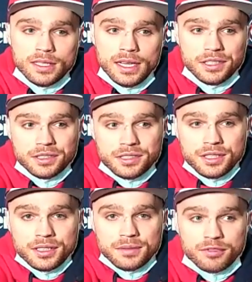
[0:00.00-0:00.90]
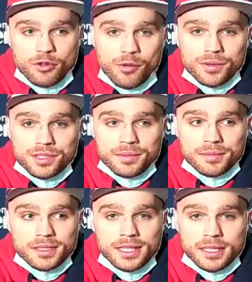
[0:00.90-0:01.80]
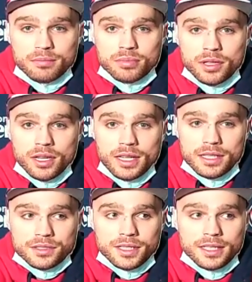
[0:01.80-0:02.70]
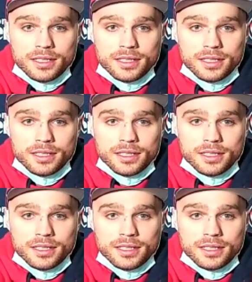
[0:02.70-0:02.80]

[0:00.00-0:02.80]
you see the performance, I mean, that he put on last night.